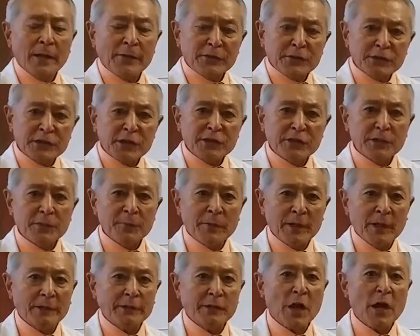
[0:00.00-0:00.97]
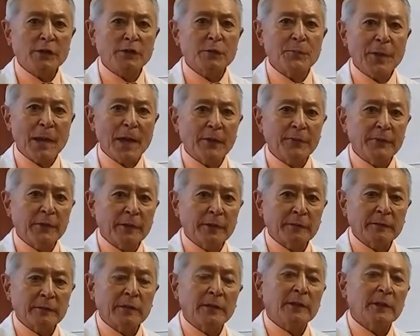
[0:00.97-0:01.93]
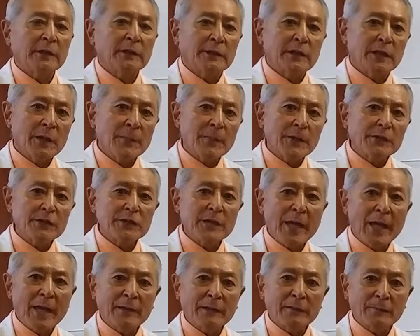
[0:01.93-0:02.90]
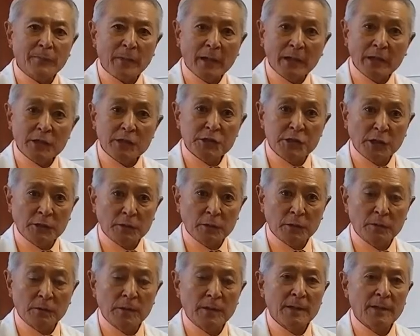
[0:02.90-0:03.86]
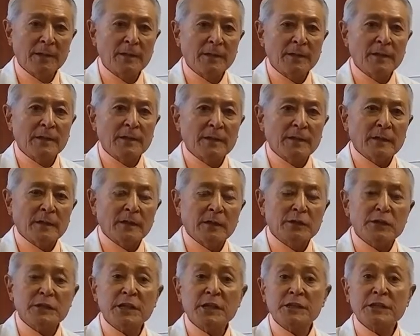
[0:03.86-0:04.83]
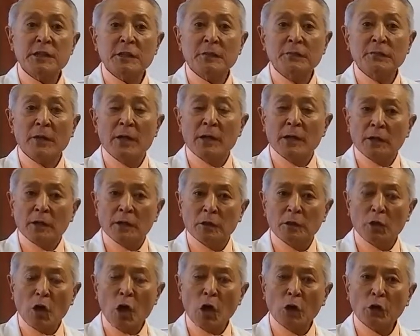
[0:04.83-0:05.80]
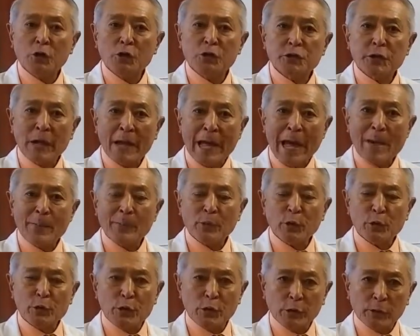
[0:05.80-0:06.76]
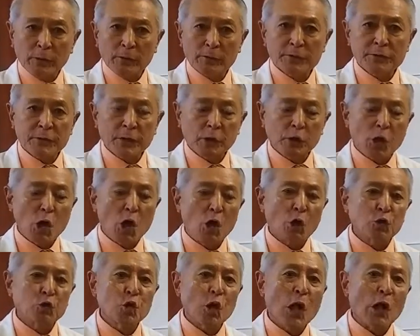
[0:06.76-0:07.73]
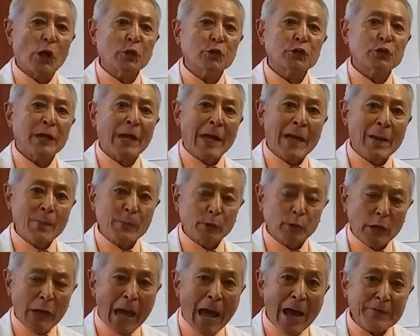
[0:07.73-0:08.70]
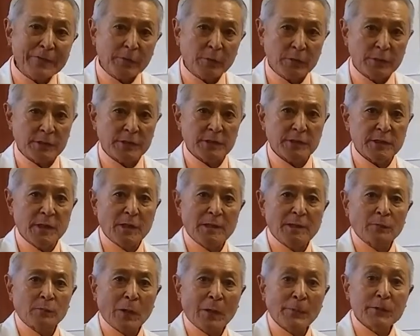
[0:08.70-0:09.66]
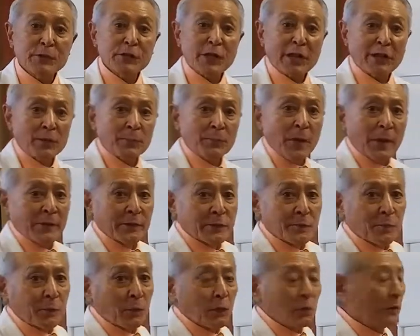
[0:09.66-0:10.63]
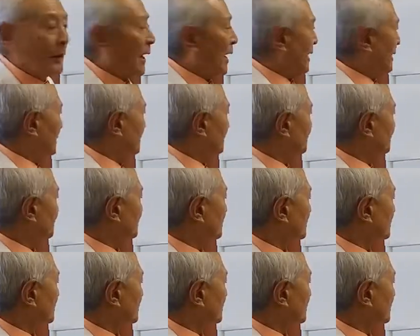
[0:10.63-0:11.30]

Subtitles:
Now, the system that I talked about that inhibits that pain signal consists of large diameter nerves. They're called large diameter afferents, represented by this blue line.